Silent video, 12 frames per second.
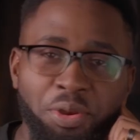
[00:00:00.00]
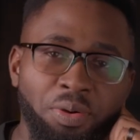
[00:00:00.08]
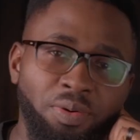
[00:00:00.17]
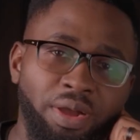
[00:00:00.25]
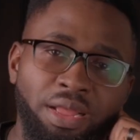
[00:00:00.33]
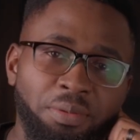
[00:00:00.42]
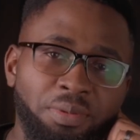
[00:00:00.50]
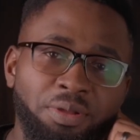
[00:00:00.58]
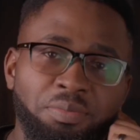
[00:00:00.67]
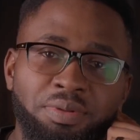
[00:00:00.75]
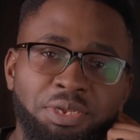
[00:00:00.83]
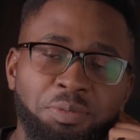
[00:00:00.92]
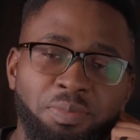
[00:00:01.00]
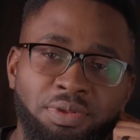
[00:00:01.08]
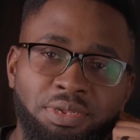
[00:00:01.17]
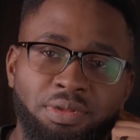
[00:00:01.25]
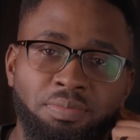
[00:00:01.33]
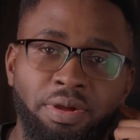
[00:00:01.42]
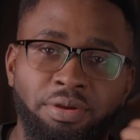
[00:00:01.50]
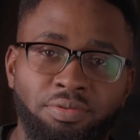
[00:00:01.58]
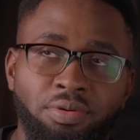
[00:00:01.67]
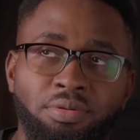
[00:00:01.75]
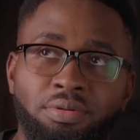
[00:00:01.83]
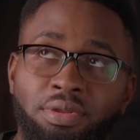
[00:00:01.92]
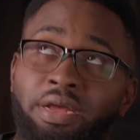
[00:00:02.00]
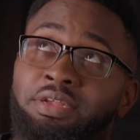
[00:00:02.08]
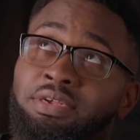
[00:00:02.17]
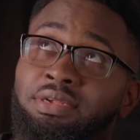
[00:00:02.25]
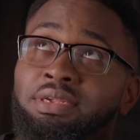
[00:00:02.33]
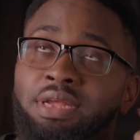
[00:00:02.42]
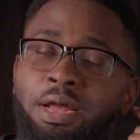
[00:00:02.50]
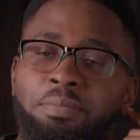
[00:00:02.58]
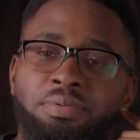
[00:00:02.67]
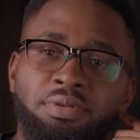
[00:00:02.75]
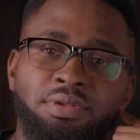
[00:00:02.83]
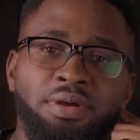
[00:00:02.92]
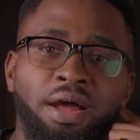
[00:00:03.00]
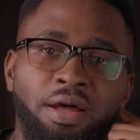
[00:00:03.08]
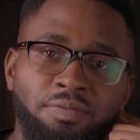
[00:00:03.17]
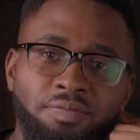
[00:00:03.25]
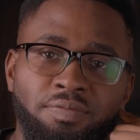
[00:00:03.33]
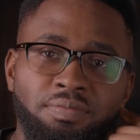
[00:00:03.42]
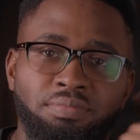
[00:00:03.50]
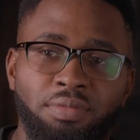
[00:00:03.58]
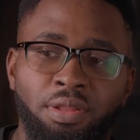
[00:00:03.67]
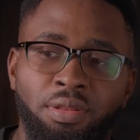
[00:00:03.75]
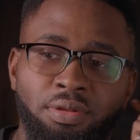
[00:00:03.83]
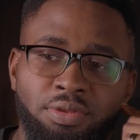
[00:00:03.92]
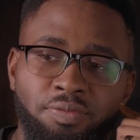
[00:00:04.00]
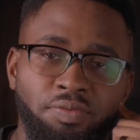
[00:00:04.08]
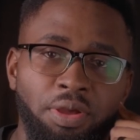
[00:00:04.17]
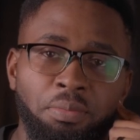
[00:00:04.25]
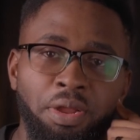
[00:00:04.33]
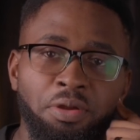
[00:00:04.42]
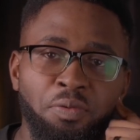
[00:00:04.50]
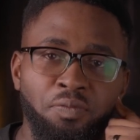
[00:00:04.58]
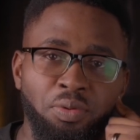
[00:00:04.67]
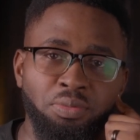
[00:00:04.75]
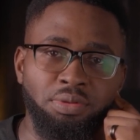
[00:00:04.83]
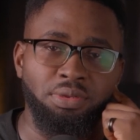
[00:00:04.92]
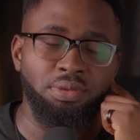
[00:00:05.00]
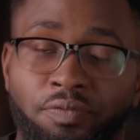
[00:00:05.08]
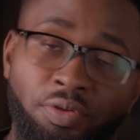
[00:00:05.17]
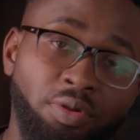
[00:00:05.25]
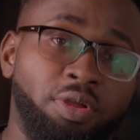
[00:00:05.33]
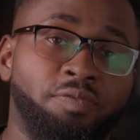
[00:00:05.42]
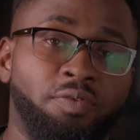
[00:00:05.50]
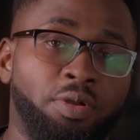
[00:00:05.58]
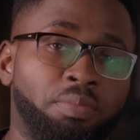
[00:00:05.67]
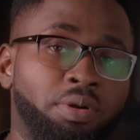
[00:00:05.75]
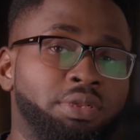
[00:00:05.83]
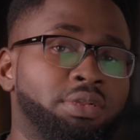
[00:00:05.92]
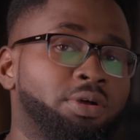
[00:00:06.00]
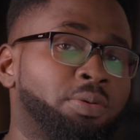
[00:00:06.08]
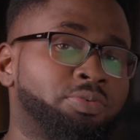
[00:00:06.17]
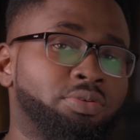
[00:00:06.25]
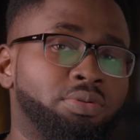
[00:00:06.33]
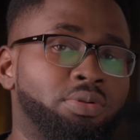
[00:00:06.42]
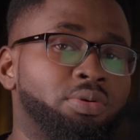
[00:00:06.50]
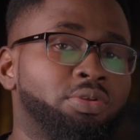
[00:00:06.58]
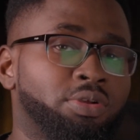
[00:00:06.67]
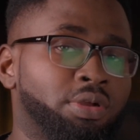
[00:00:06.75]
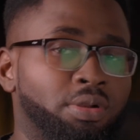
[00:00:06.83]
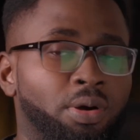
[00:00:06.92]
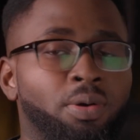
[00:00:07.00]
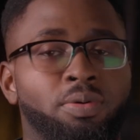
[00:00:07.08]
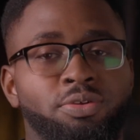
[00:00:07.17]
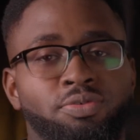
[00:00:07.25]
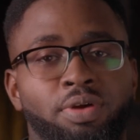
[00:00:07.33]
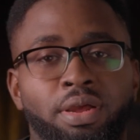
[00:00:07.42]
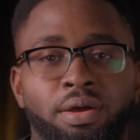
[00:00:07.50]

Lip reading: no, I am not being sponsored by Rode. I just happen to have a lot of their microphones. If you're looking for a budget option though, you can always try